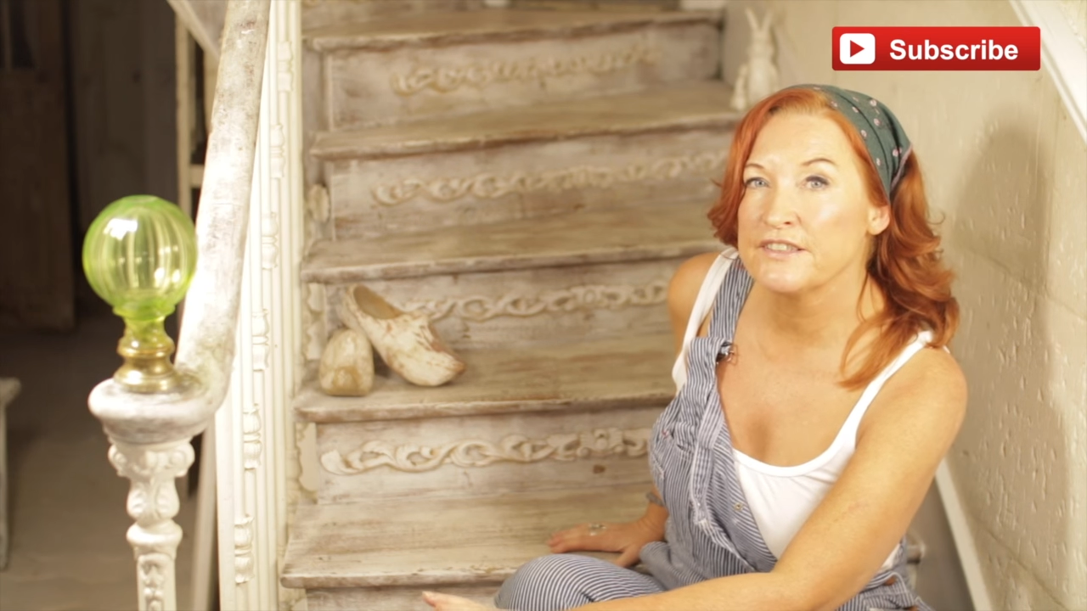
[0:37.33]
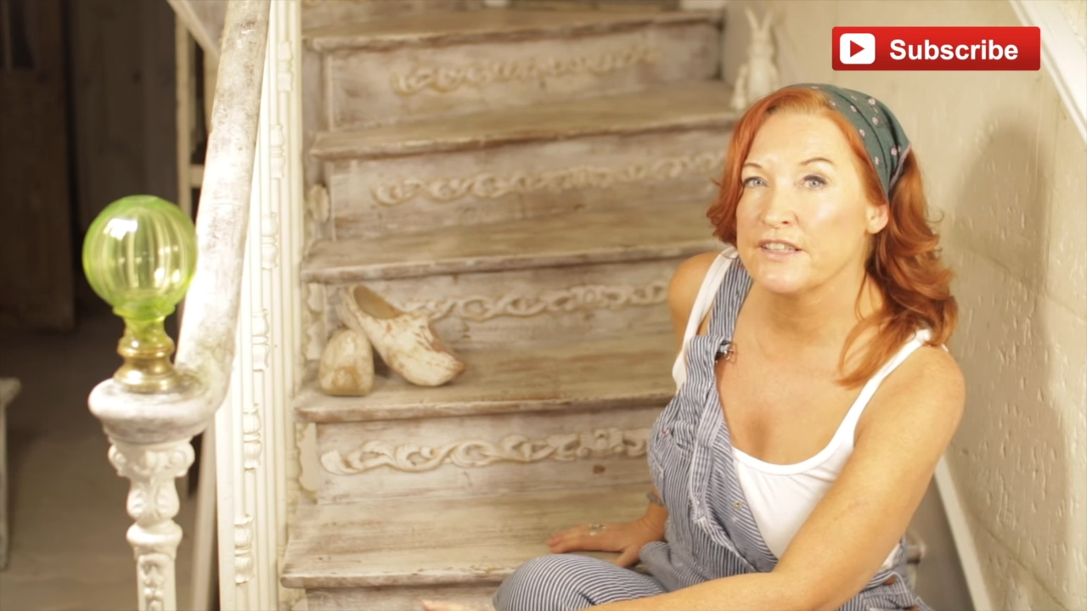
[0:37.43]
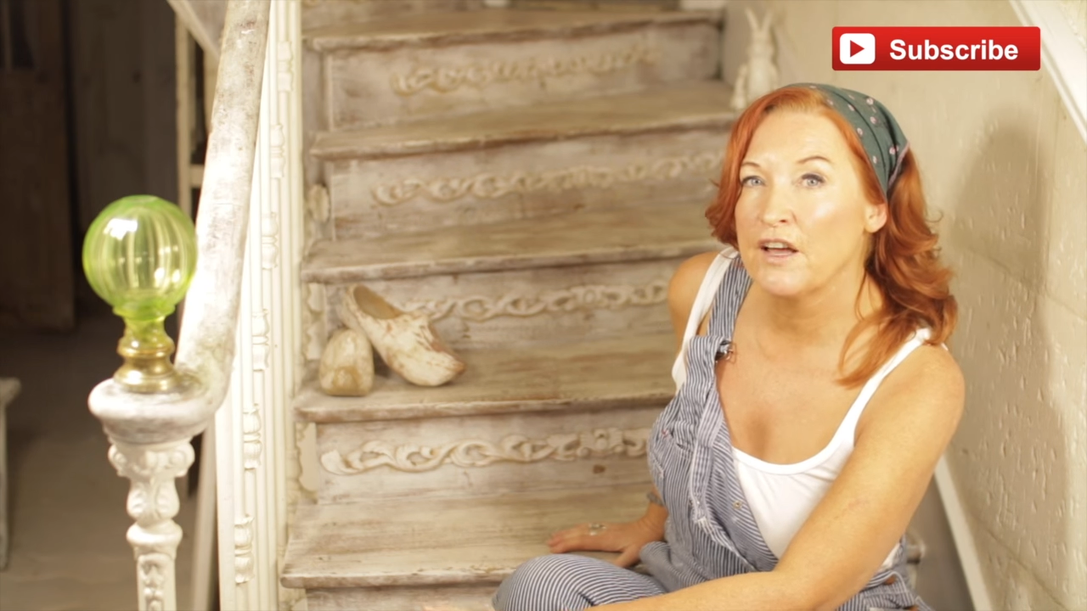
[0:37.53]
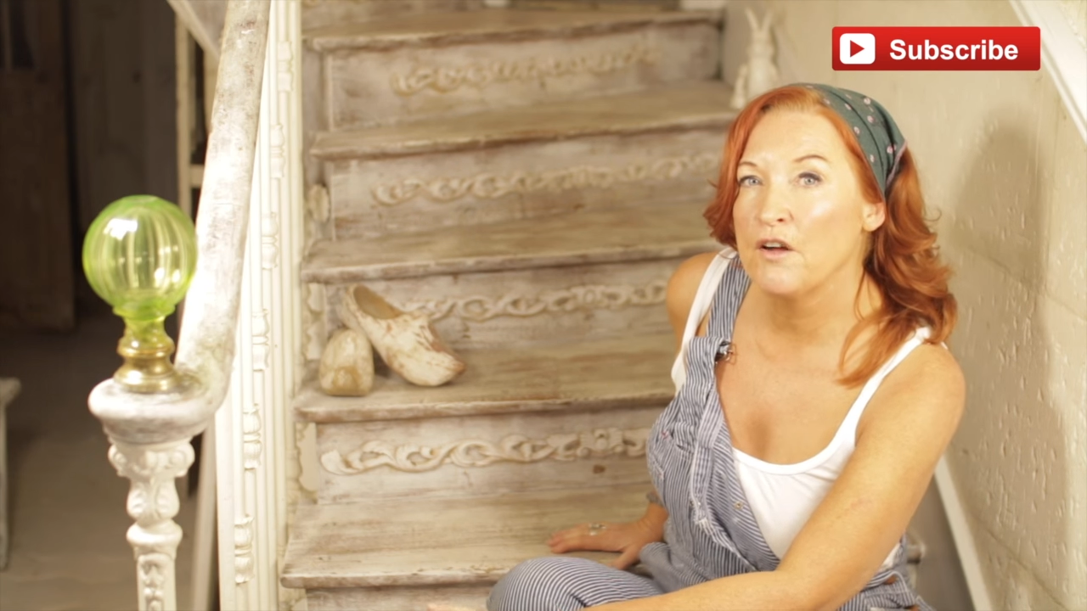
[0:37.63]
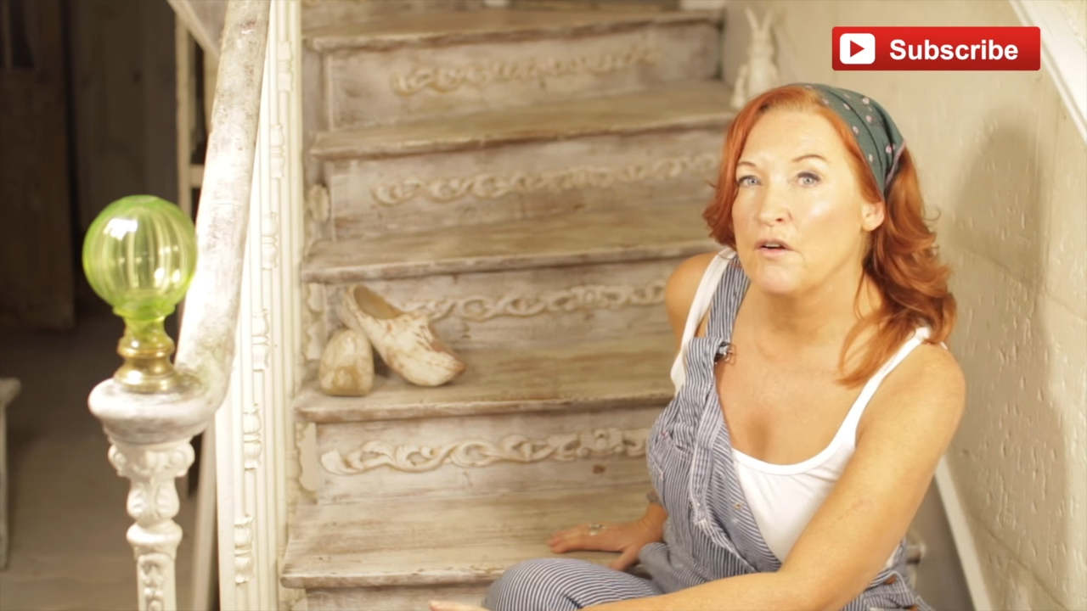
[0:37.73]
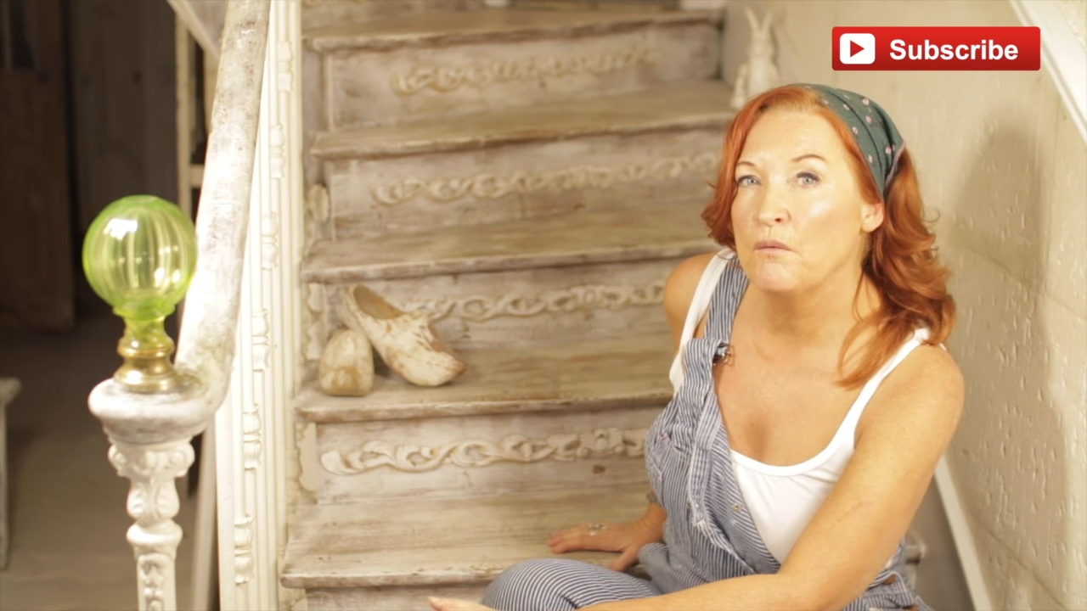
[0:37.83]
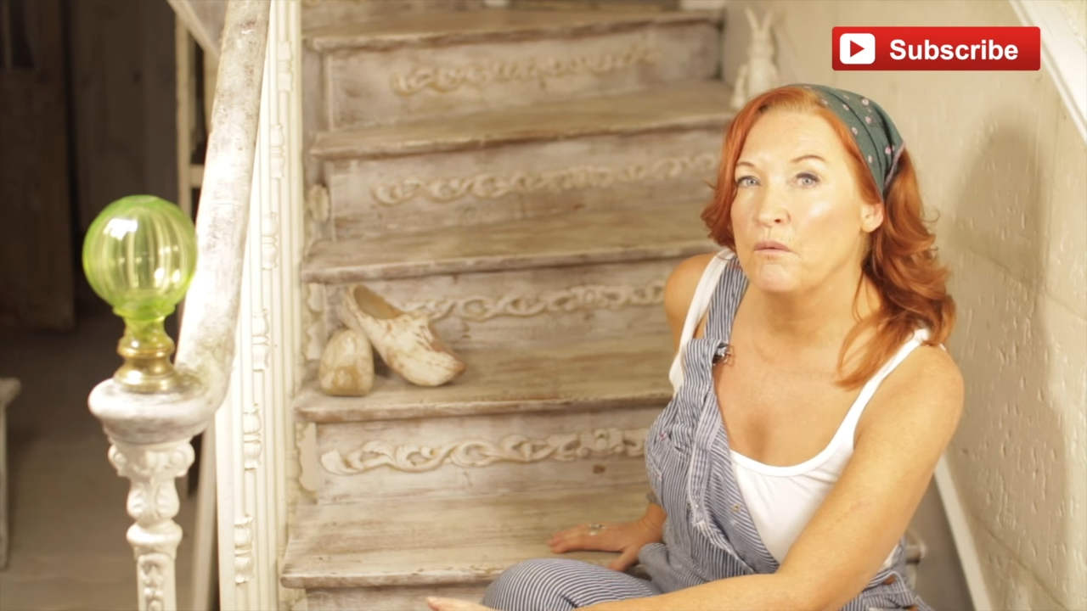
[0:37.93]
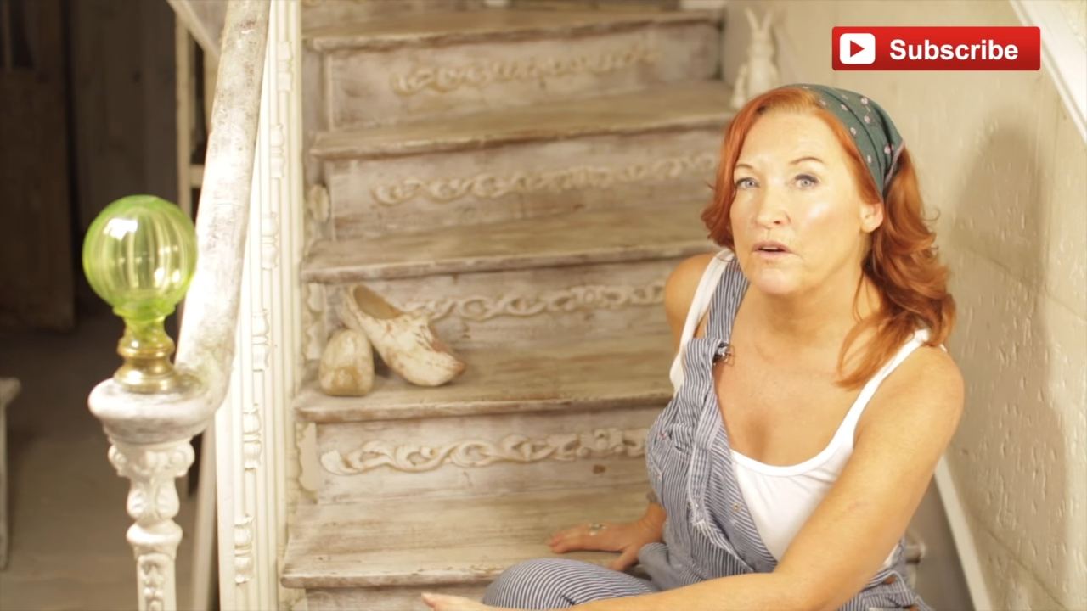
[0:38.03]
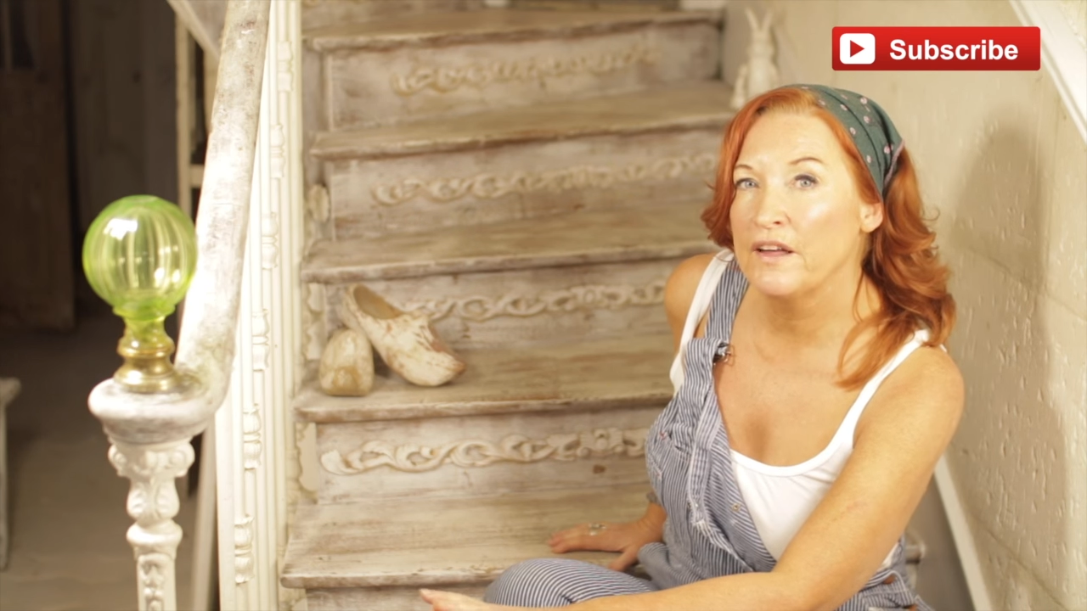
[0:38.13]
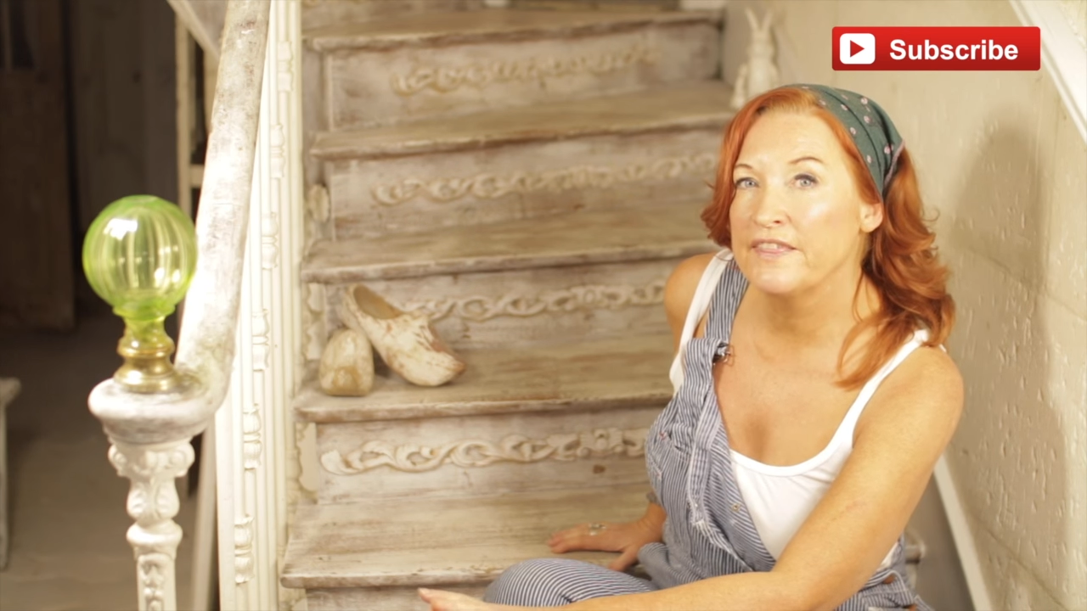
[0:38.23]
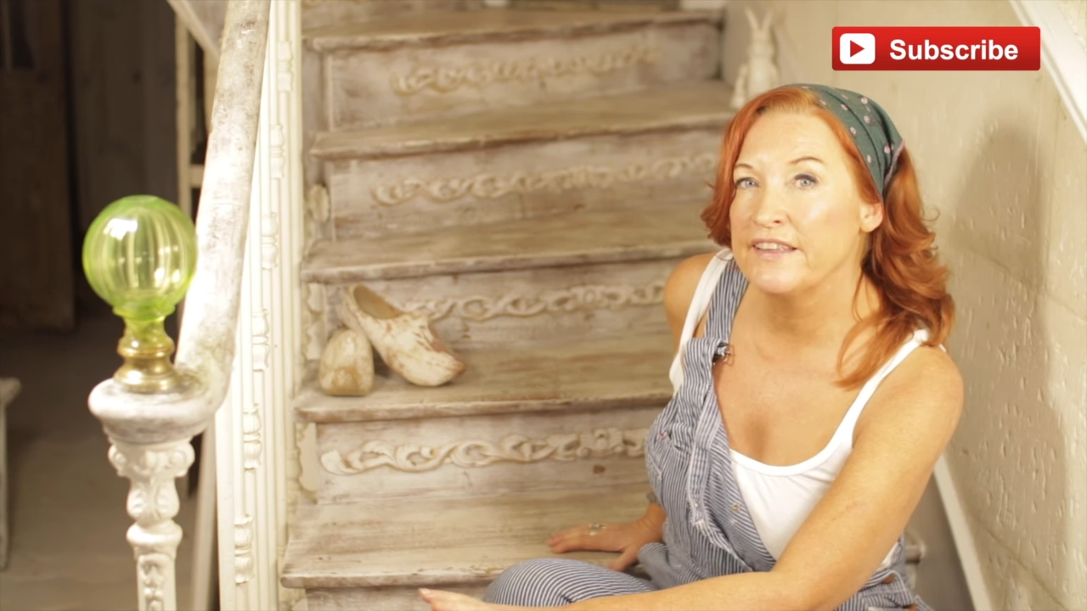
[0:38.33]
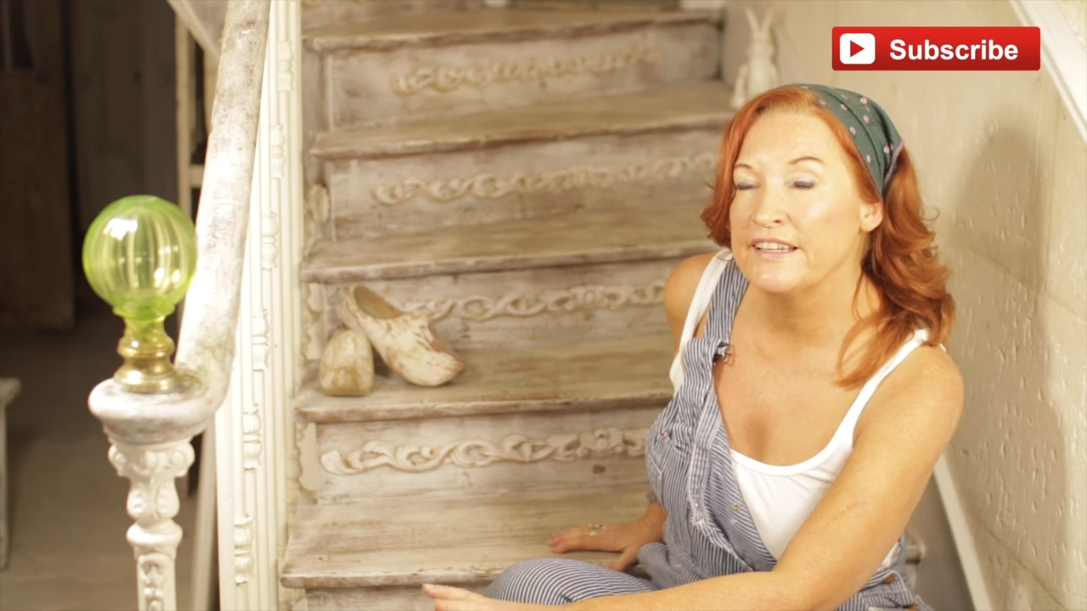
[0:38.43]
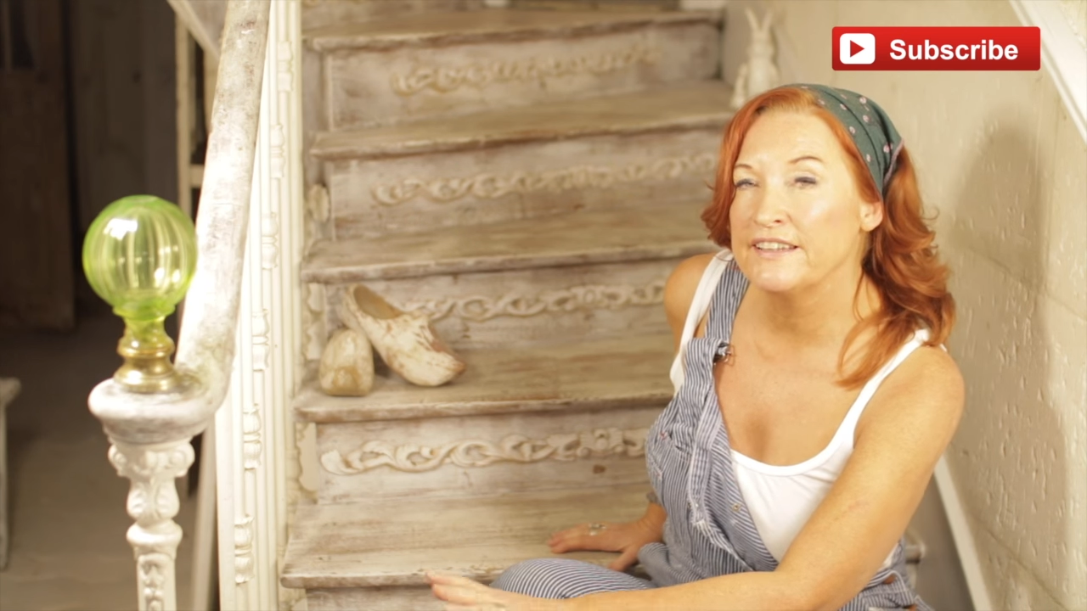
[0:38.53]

So what I did